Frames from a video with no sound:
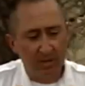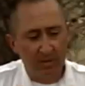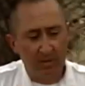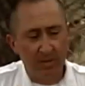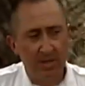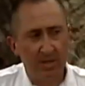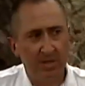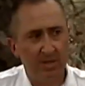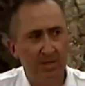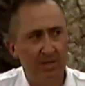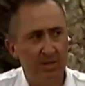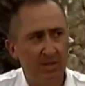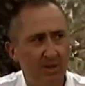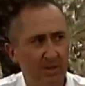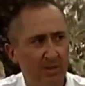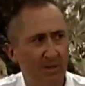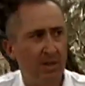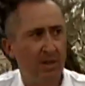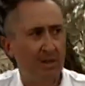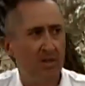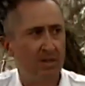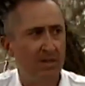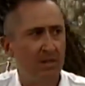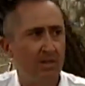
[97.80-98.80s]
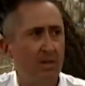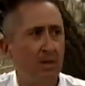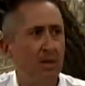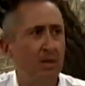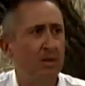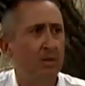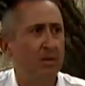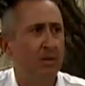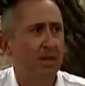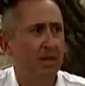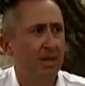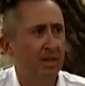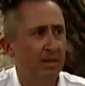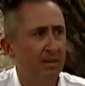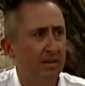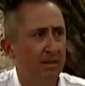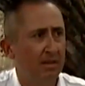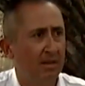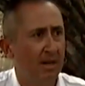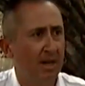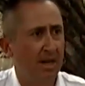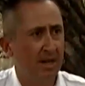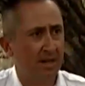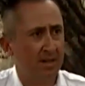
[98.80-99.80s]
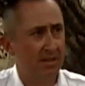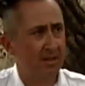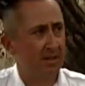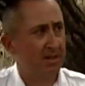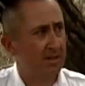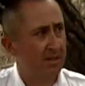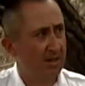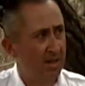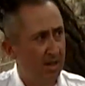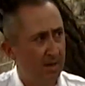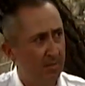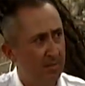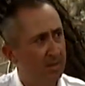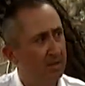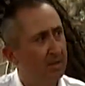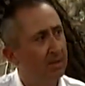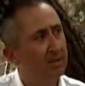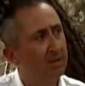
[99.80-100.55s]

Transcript: the residents of Corrales to know that accidents happen.